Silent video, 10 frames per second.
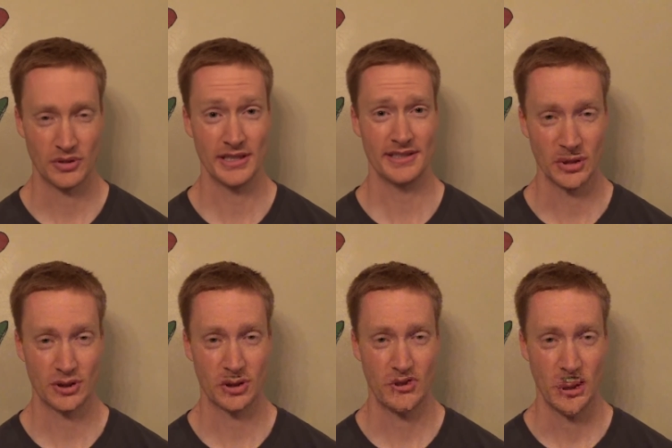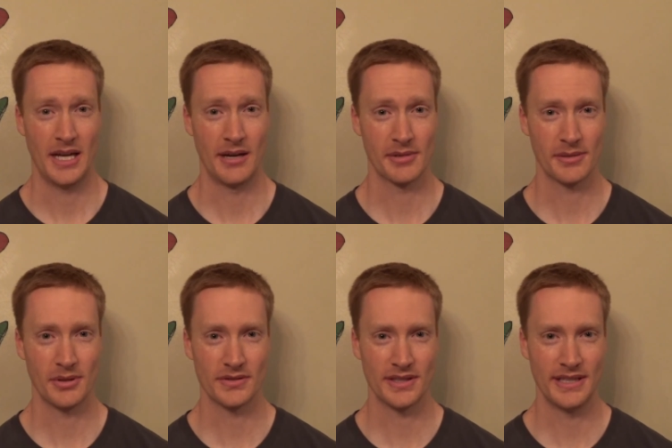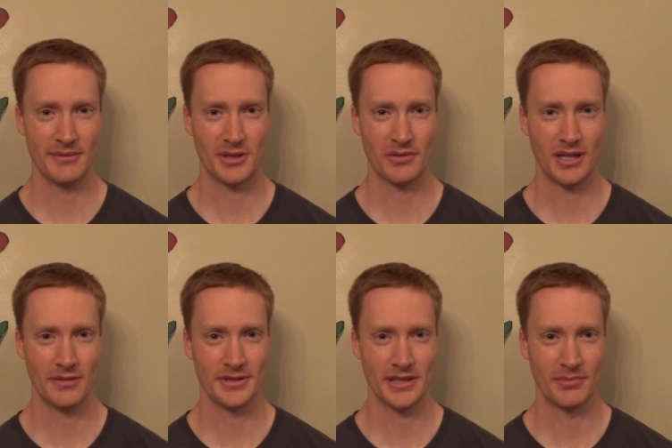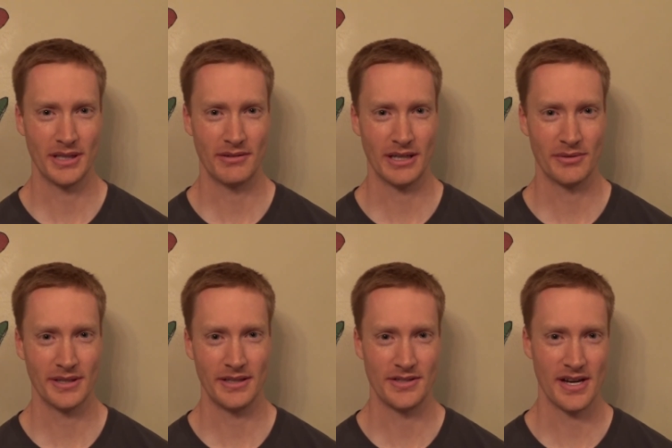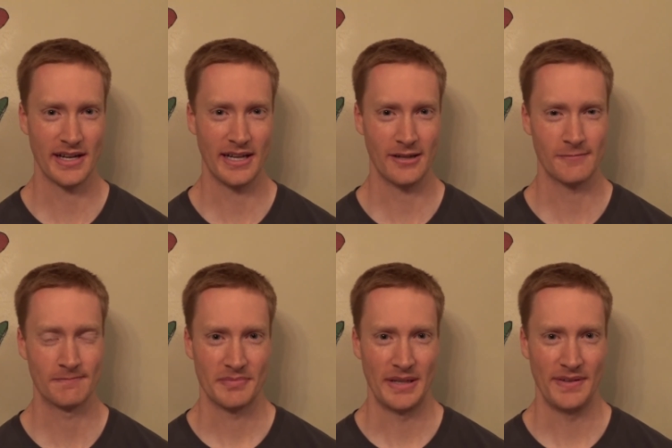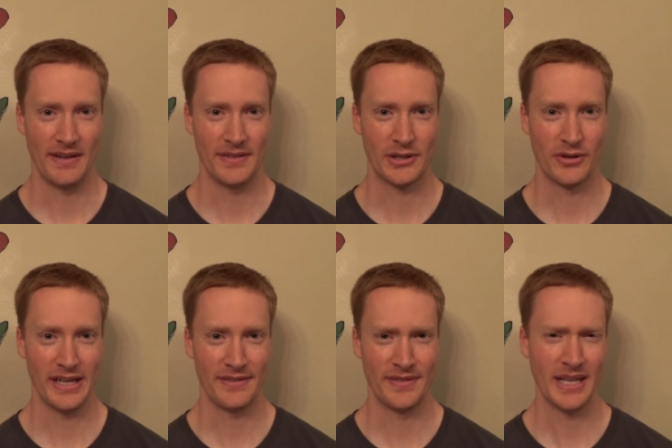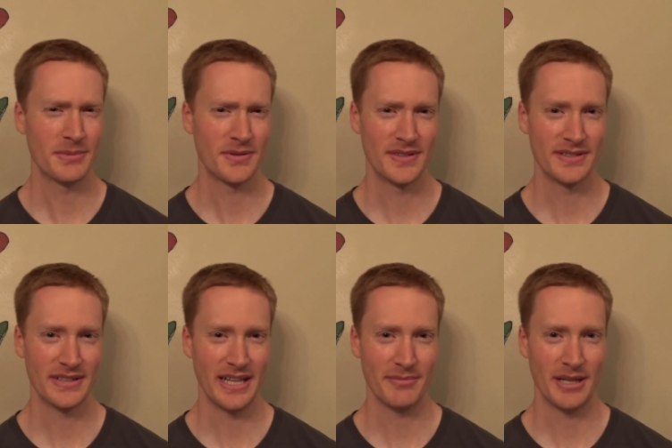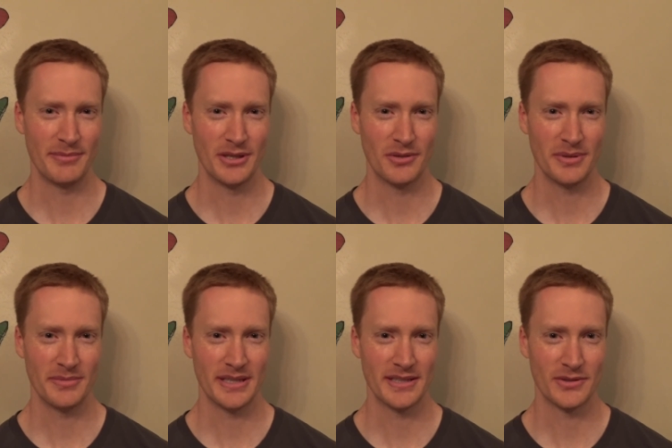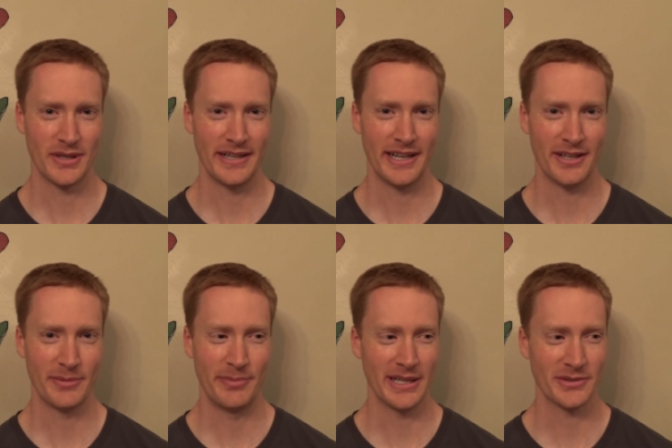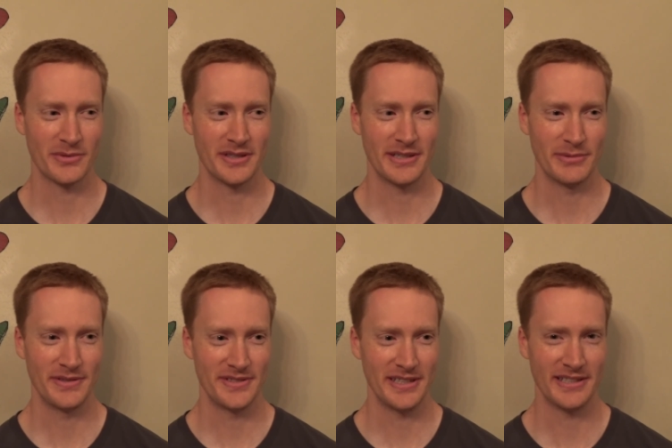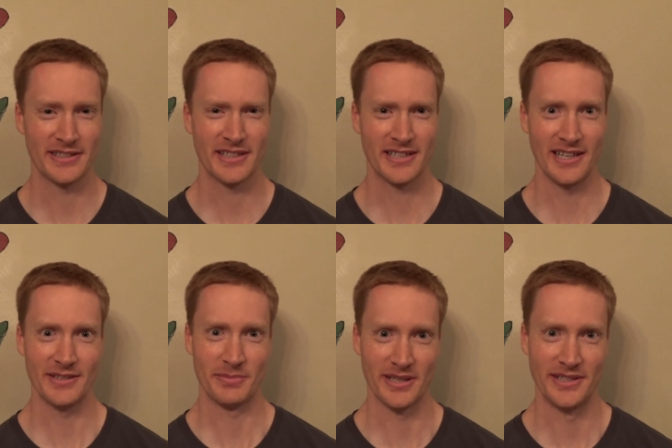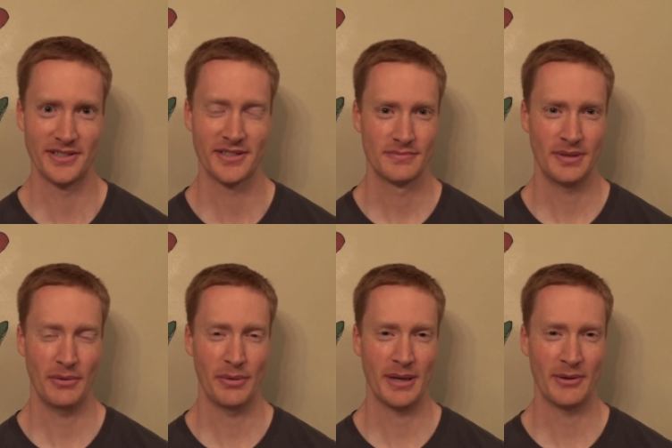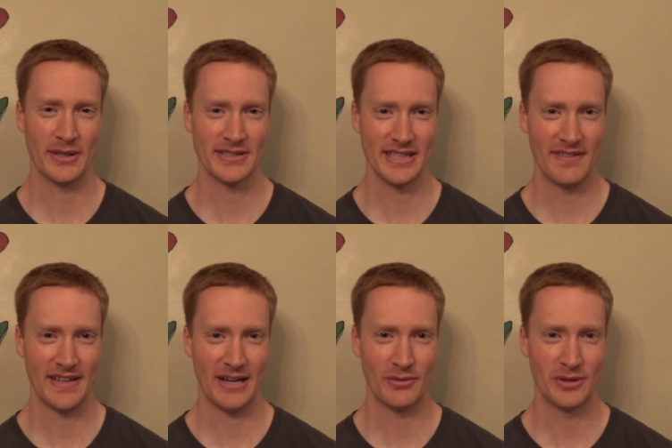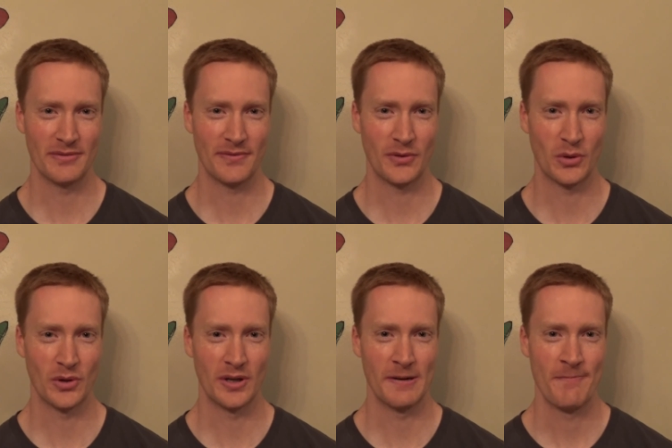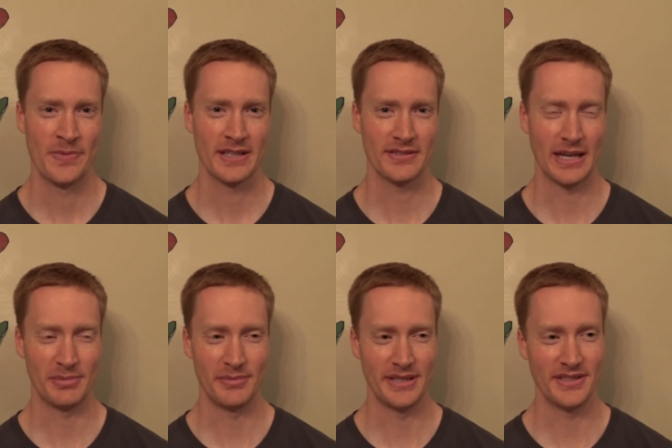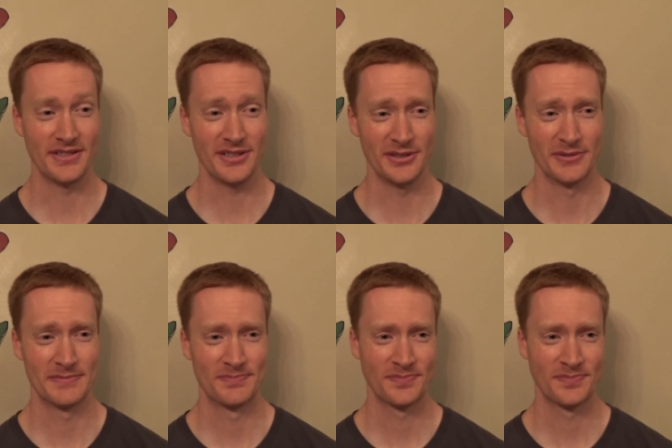Pretty simple. I'm going to post a demo ROM so you can play around with it and check it out. If you have any creative names for this game, I'd be open, because right now the best one that we've seen is Cunt Punch. But we might want to save that one for Slapping Bitches 2.